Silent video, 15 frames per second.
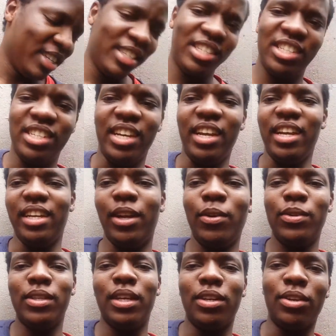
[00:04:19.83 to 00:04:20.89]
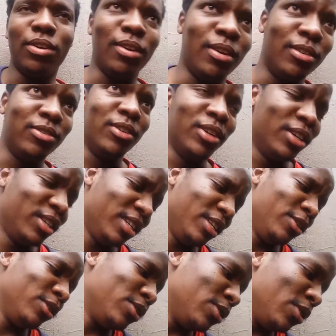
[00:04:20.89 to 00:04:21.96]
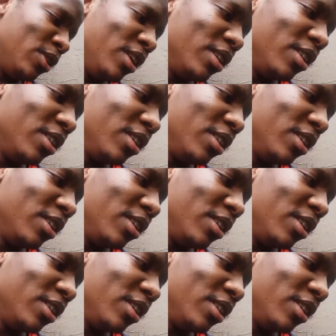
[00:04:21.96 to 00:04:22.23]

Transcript: Shit, that was uncalled for. That was so